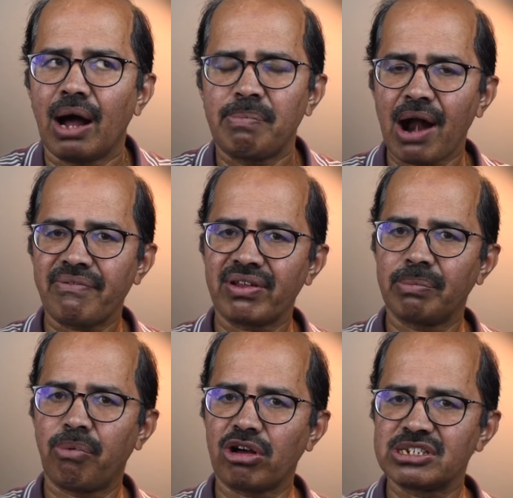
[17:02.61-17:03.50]
Apart from
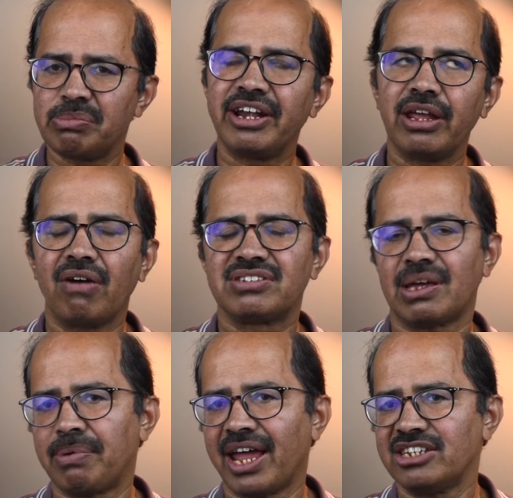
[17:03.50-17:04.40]
the possibility of
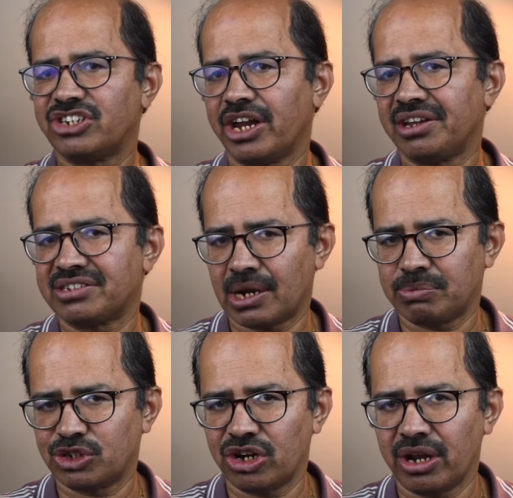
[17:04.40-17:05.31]
supply chain
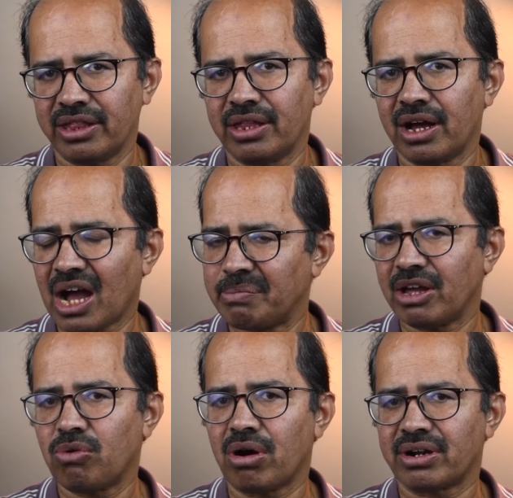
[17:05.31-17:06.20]
disruption in the
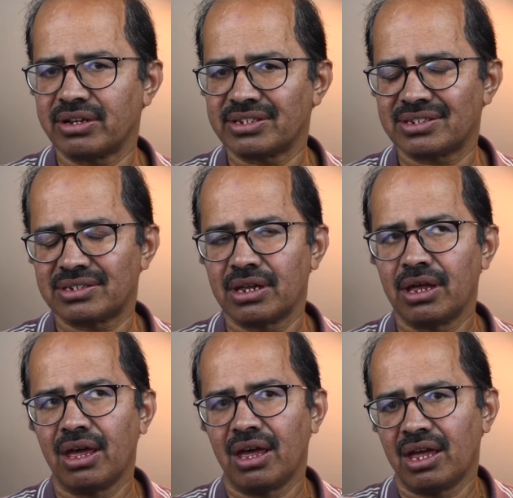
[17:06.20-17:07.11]
coming quarters,
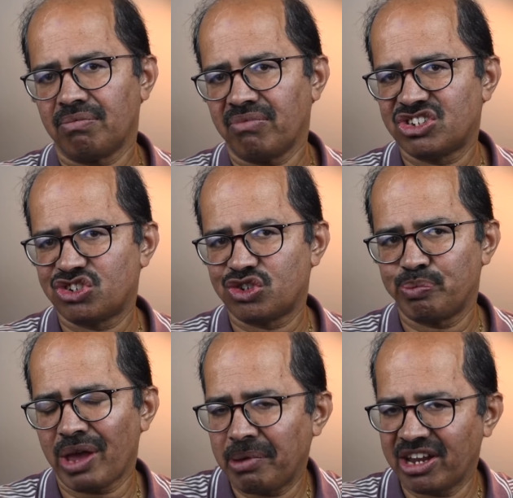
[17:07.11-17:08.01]

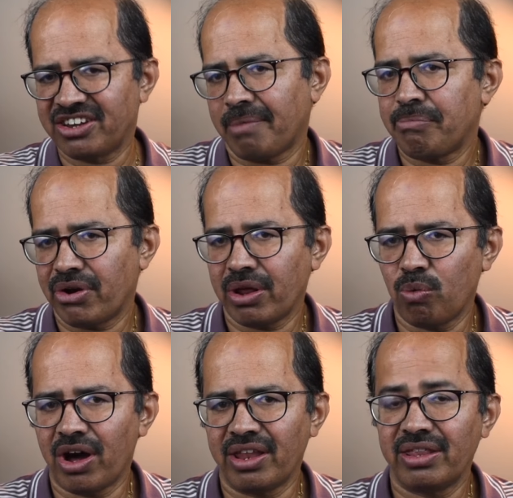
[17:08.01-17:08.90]
which may be temporary
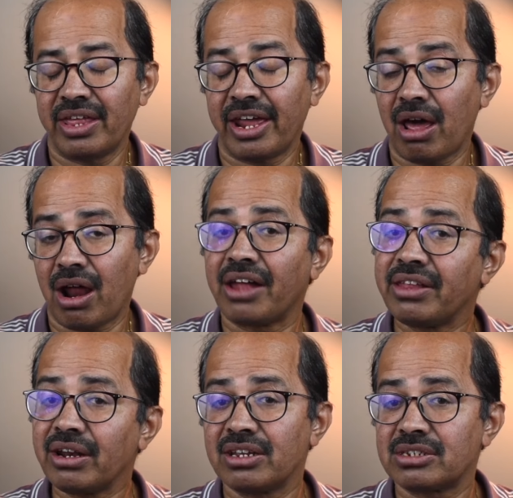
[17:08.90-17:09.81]
one, there are
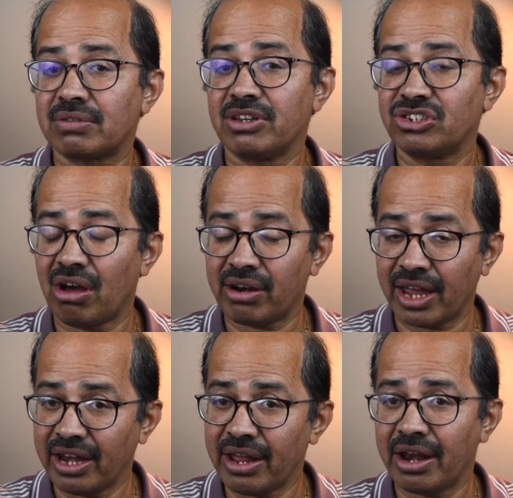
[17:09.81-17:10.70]
other risks which are
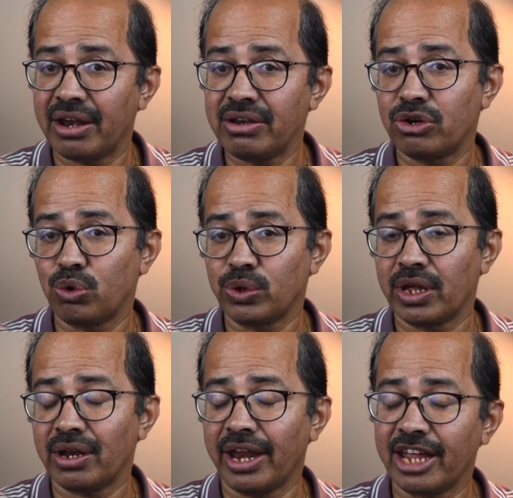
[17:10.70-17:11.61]
inherent to
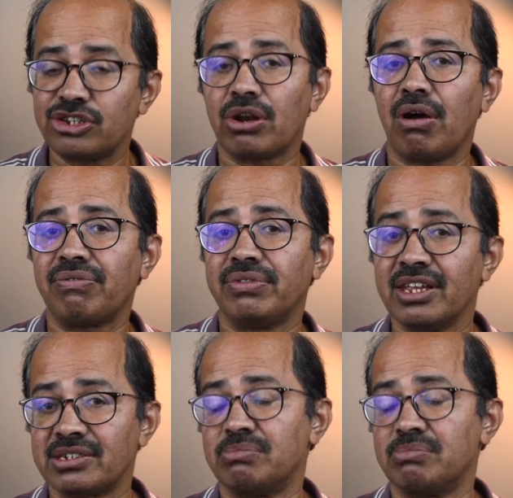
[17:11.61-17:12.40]
the nature of this